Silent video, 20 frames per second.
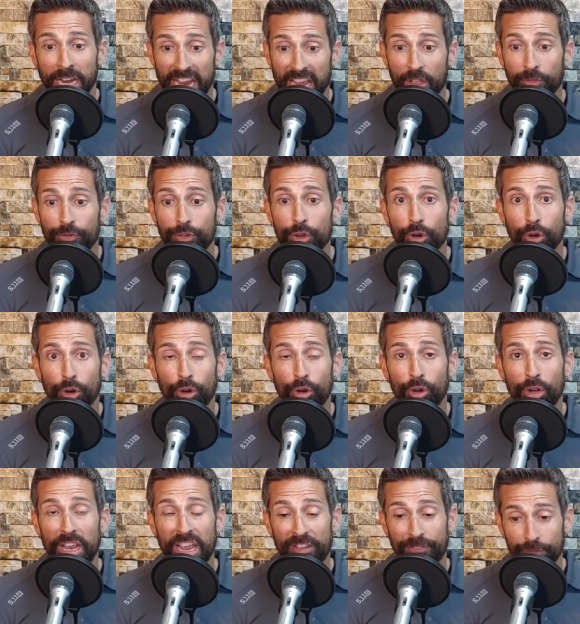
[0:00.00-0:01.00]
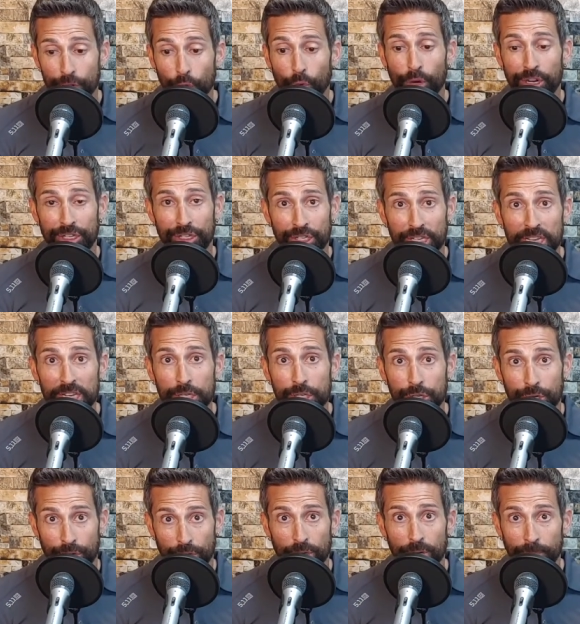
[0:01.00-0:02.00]
If you're if you're a
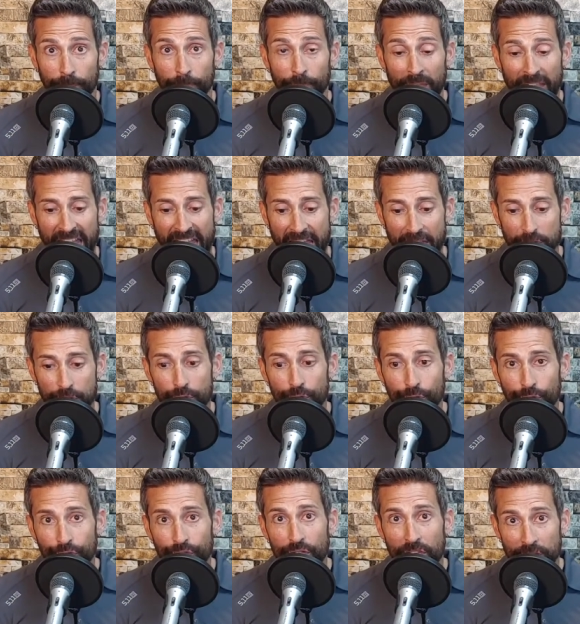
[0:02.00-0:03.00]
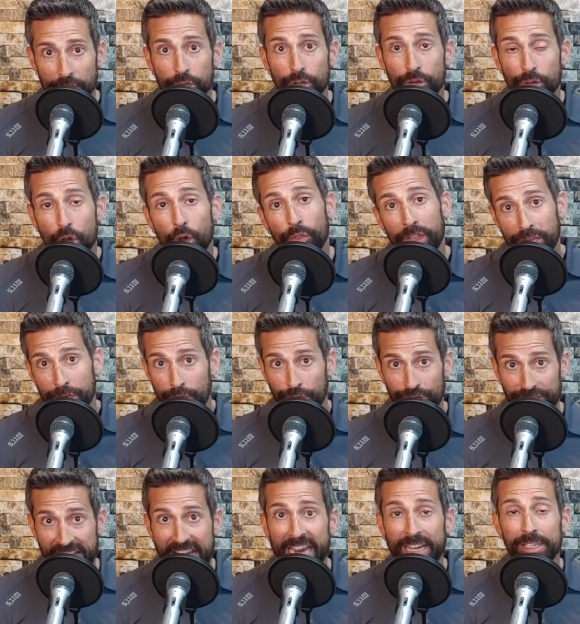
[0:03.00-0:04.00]
teacher and you and you know that your
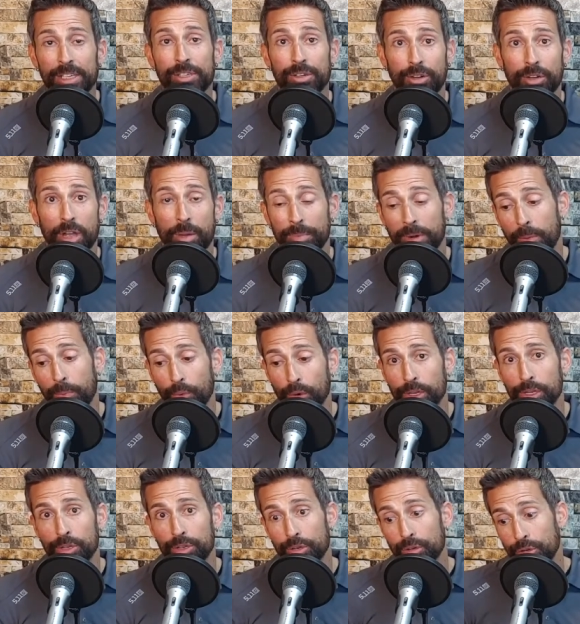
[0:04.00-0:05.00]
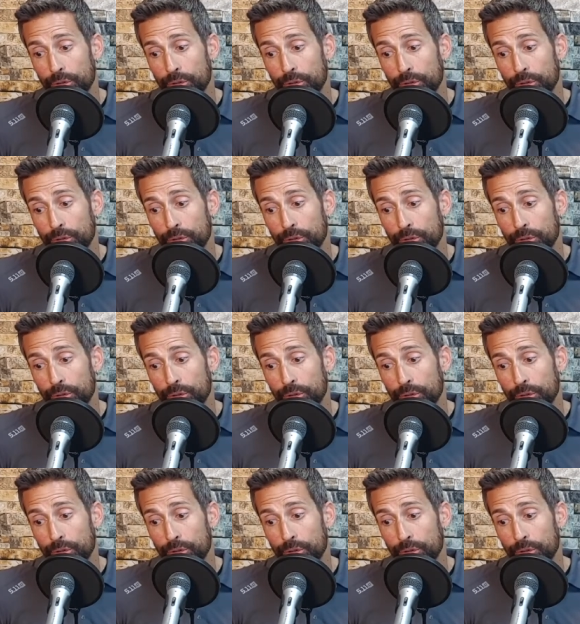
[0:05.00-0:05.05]
taxes are coming up, what do you do?